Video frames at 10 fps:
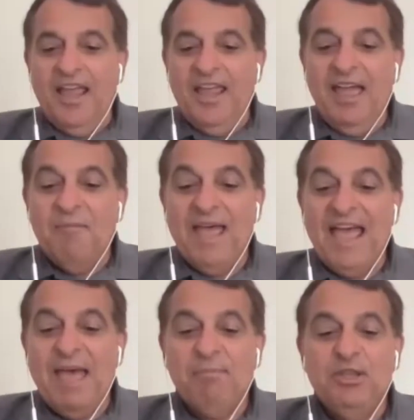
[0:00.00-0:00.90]
am
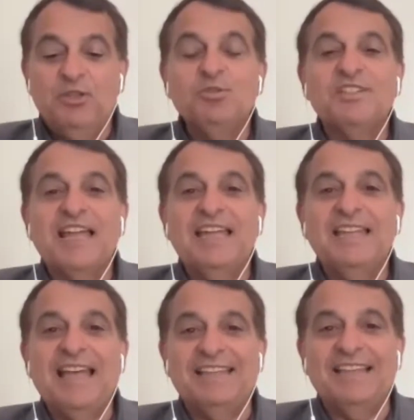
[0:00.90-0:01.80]
happy to say
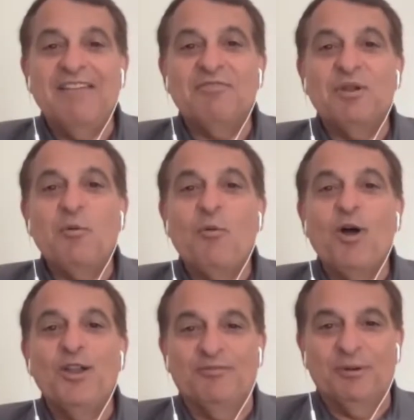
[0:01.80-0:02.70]
that every
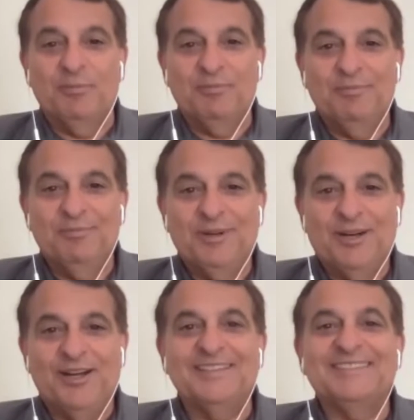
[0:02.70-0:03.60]
one of them
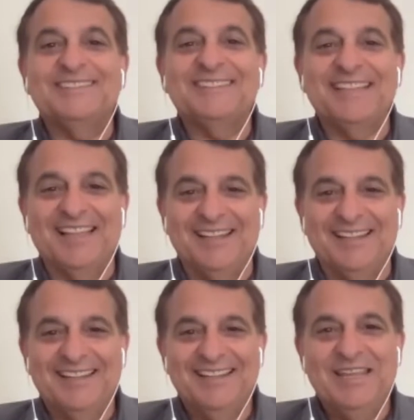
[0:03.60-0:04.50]
are
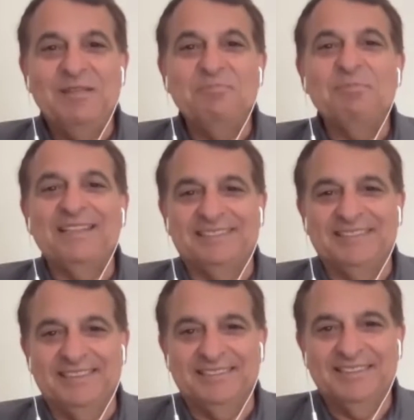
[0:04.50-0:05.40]
still in
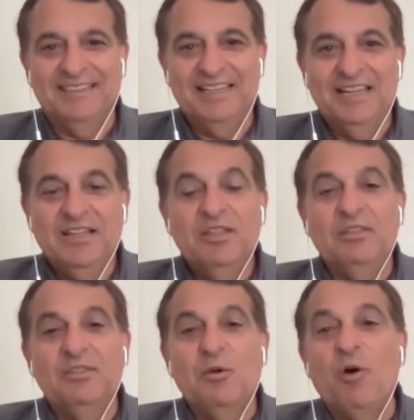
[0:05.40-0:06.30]
business.
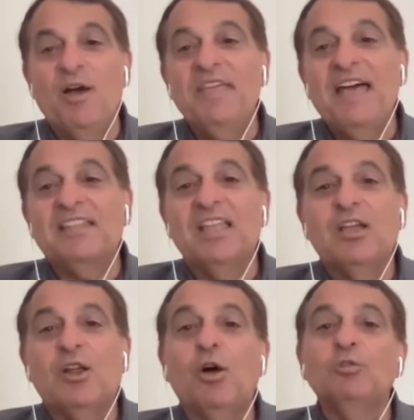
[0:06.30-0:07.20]
The one that they
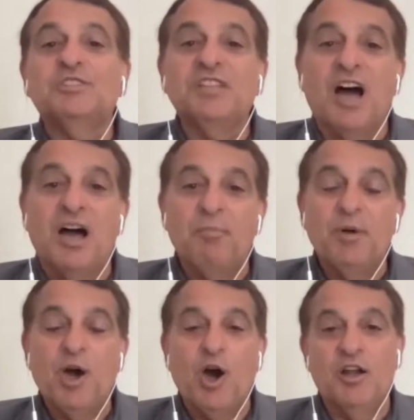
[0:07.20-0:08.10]
closed up
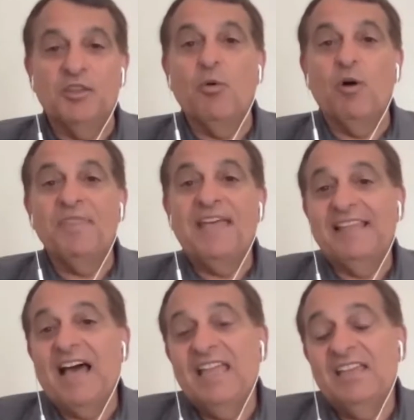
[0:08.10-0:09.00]
or the one that
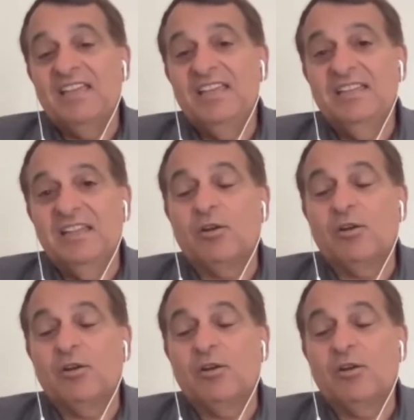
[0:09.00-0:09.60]
I either